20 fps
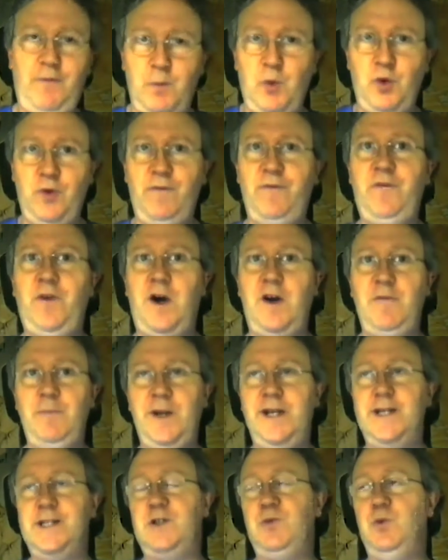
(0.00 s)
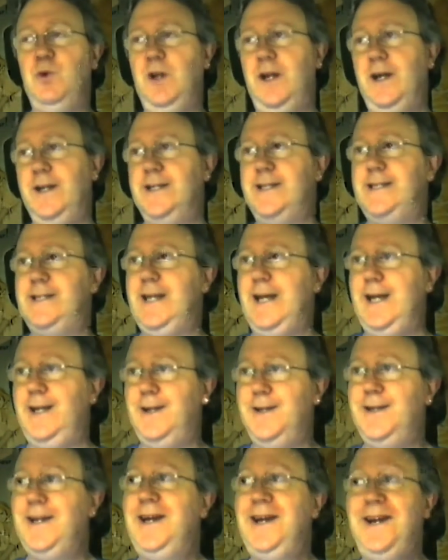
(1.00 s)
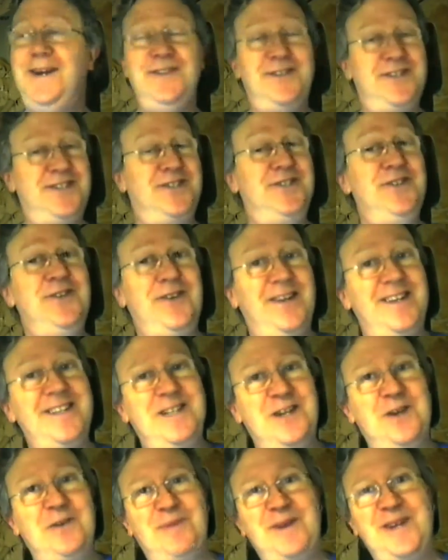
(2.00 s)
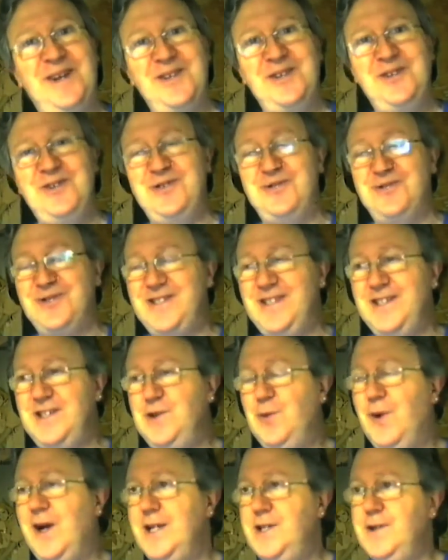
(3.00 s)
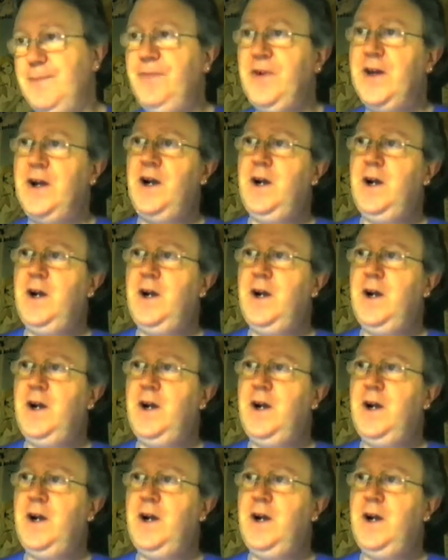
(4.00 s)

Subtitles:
for more than 5 minutes will understand that this is not a terribly unusual situation.